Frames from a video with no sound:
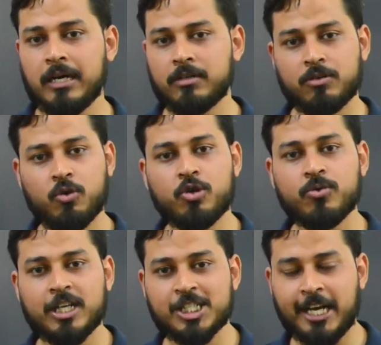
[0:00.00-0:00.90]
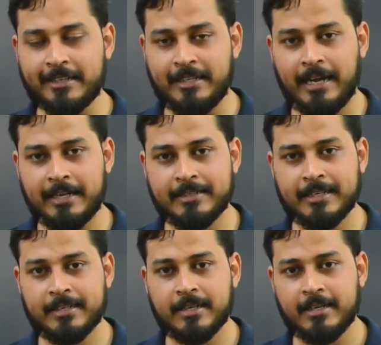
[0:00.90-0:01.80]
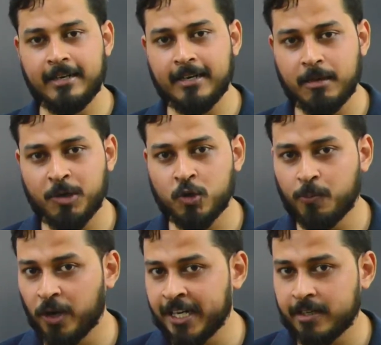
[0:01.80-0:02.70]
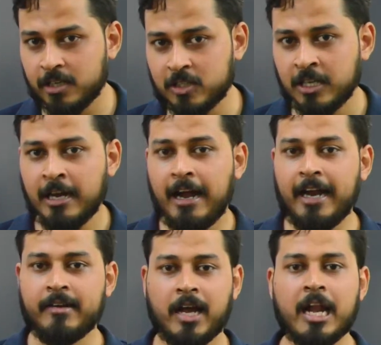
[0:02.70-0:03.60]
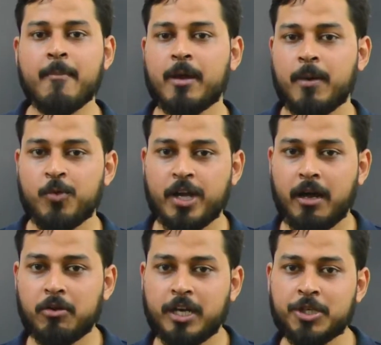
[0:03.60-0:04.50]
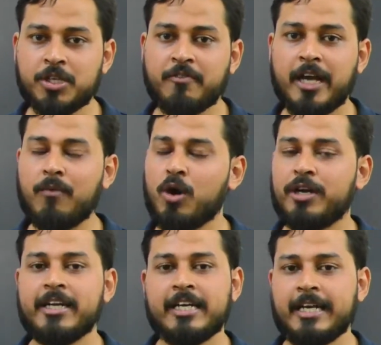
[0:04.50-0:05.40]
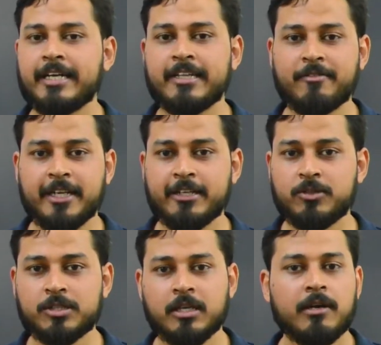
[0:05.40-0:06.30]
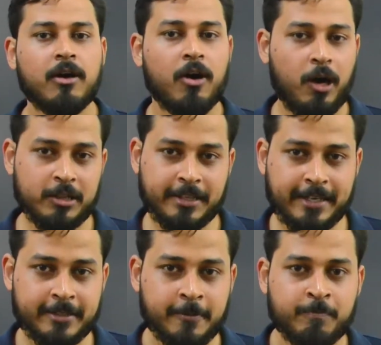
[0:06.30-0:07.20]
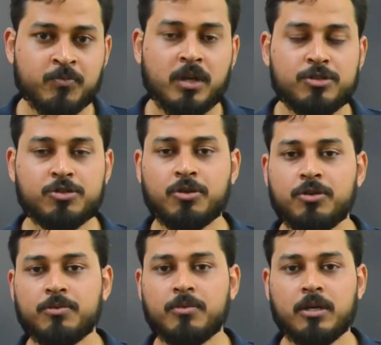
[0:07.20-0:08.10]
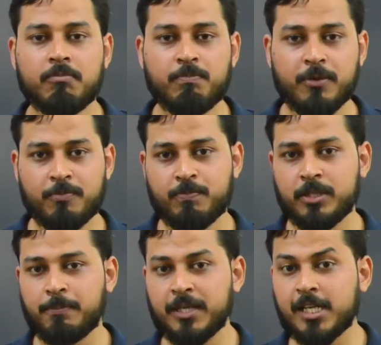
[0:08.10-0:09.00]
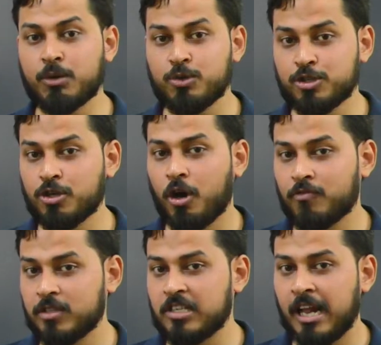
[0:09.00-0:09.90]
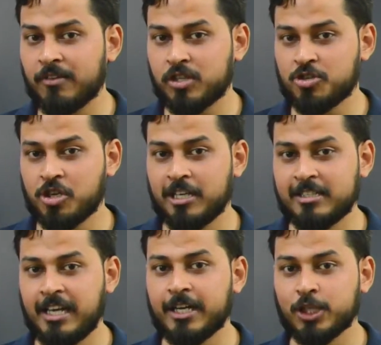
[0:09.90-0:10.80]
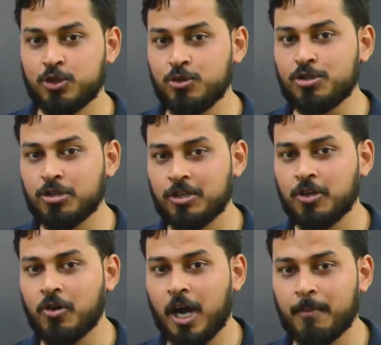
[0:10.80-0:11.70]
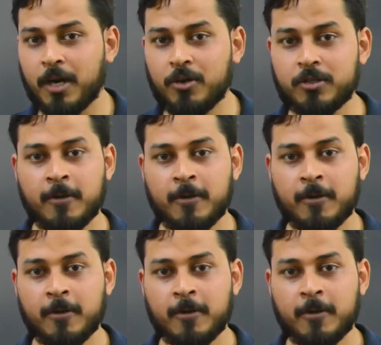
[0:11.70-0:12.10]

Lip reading: go to our channel and then learn about pointers and dynamic memory allocation. We have already created the videos on that. So the prerequisite of this live session is that you should know about